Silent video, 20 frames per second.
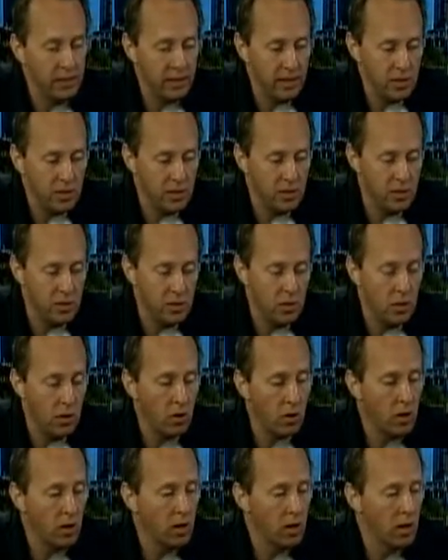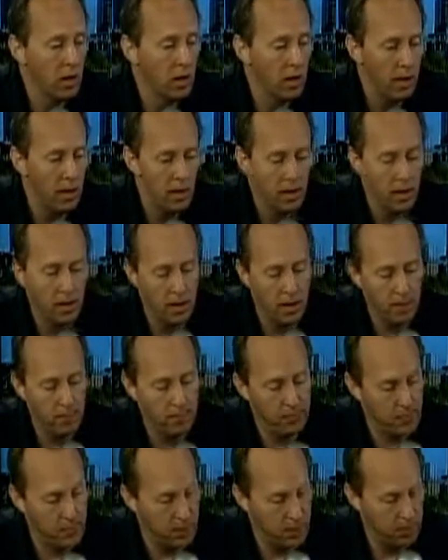So
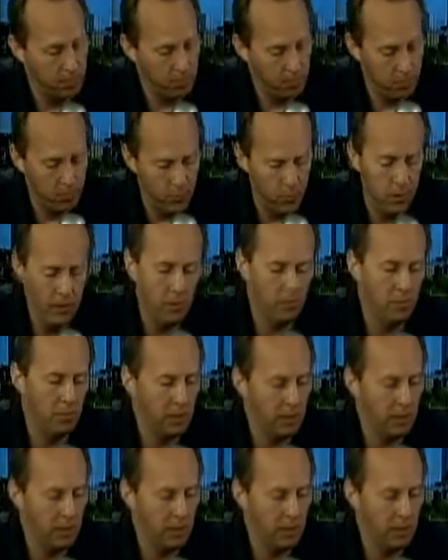they put a committee